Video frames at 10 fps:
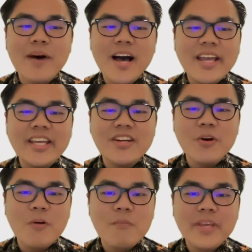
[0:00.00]
buy
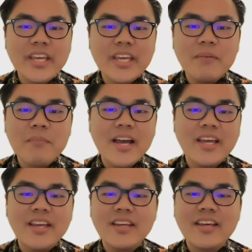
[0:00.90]
Indomie,
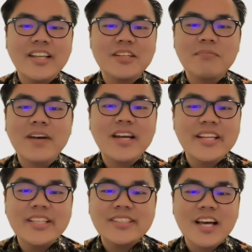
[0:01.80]
buy ketchup
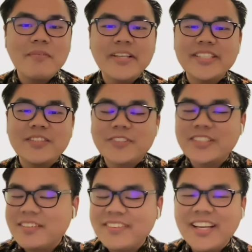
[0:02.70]
manis, ABC
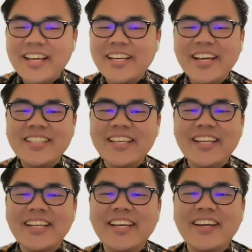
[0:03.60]
or something like that
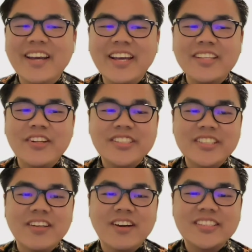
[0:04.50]
in the
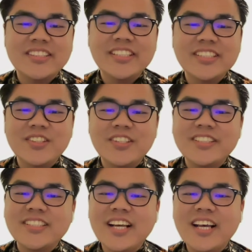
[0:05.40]
Indonesian grocery
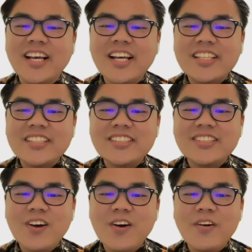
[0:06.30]
stores.
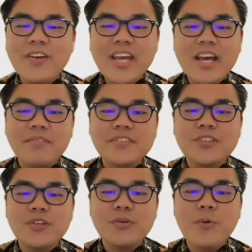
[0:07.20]
So yeah,
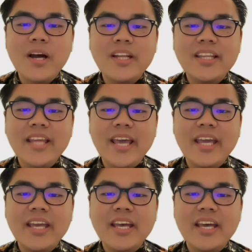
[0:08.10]
so one
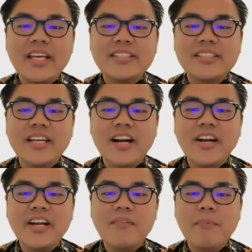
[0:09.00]
thing is
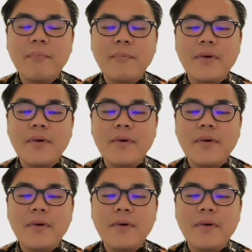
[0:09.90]
regarding the